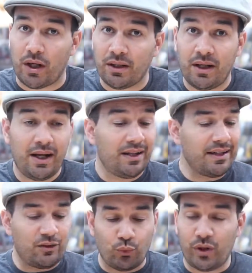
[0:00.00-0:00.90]
And
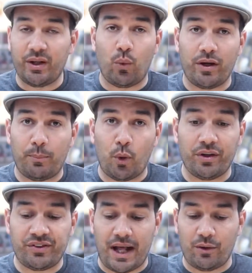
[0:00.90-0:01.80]
that's really what it
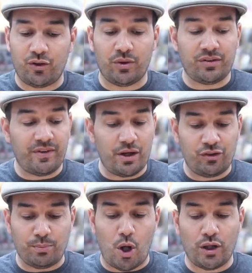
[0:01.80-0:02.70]
boils down to. It's a very
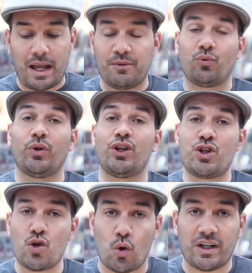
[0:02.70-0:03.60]
small game. It's a really
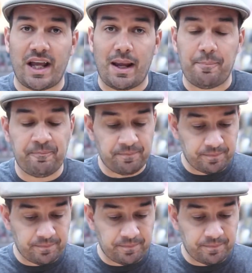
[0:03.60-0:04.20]
short game.